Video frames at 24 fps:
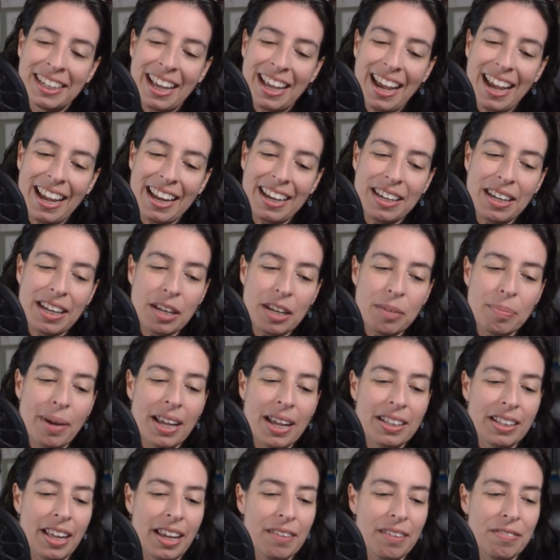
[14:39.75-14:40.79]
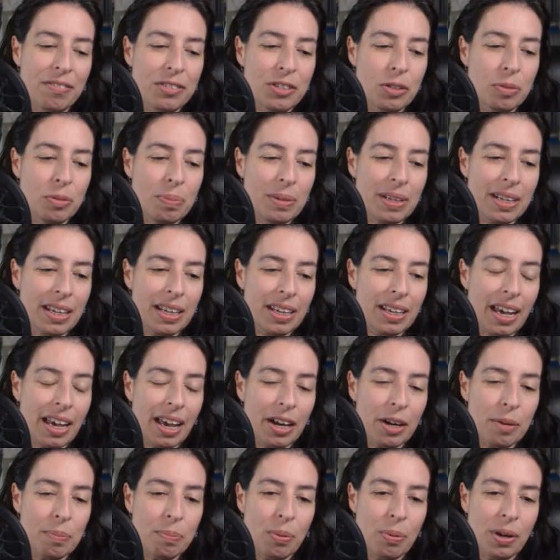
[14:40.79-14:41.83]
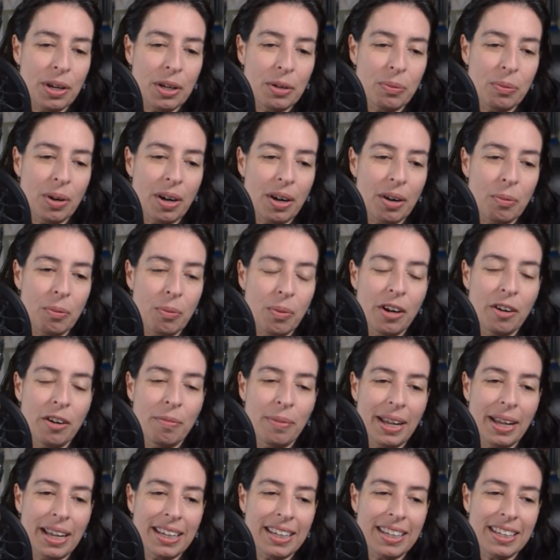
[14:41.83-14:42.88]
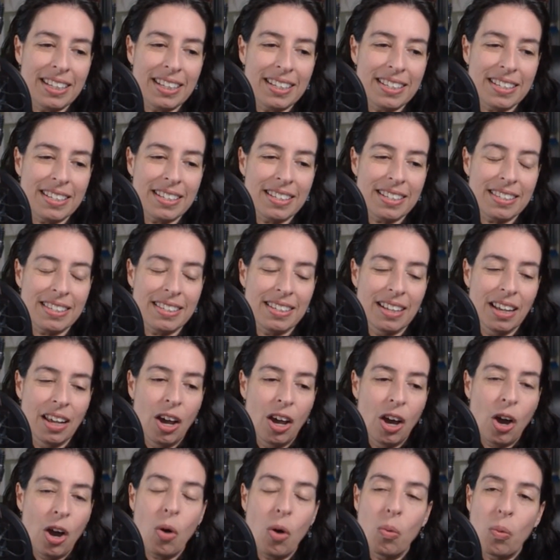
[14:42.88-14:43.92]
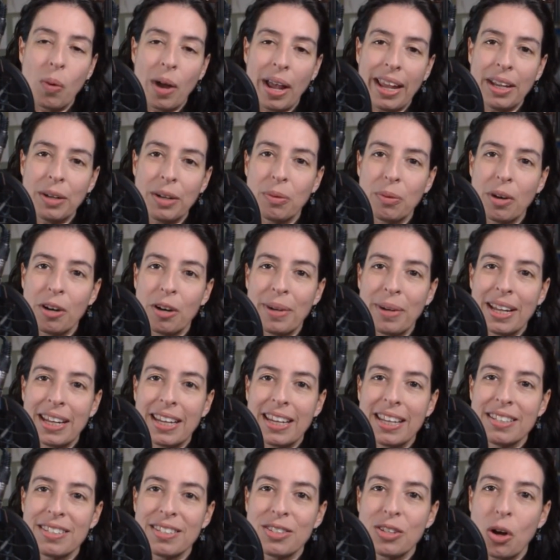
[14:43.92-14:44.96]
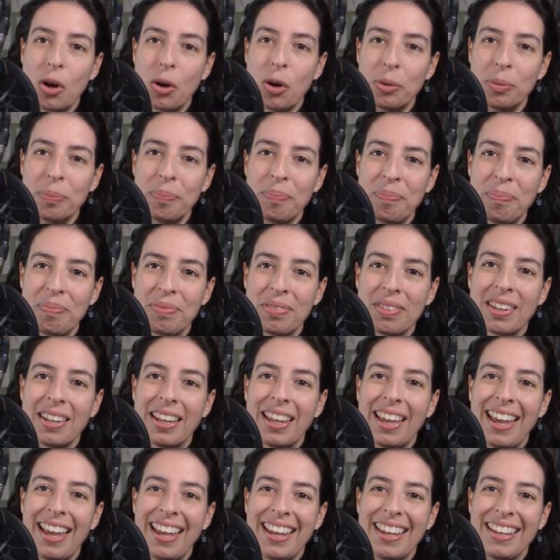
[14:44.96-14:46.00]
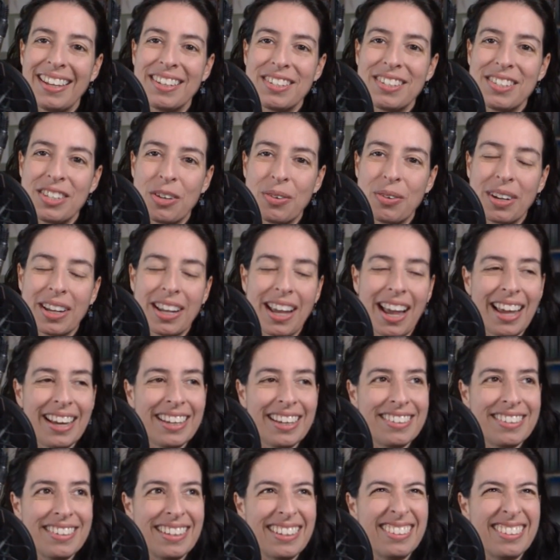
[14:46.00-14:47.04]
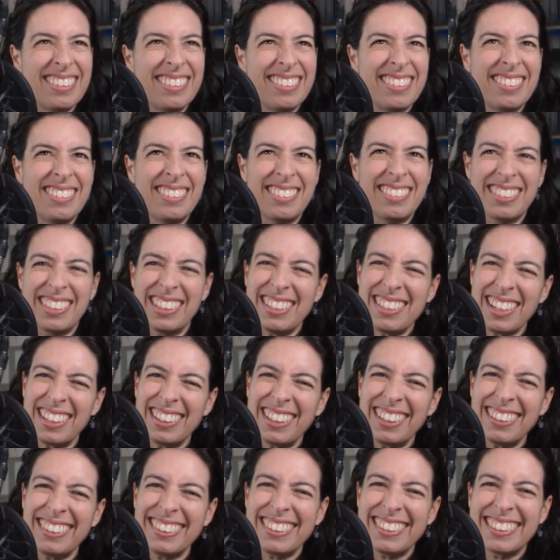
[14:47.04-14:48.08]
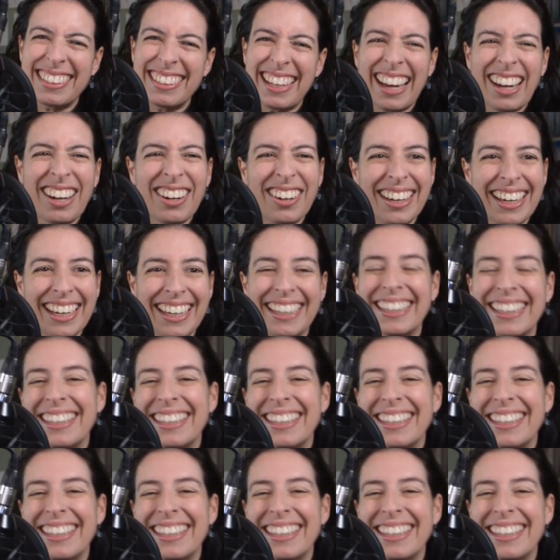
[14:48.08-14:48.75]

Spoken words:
I need my life to be at a point where one of my kids is away and one of my kids is home. And so it just a little scary.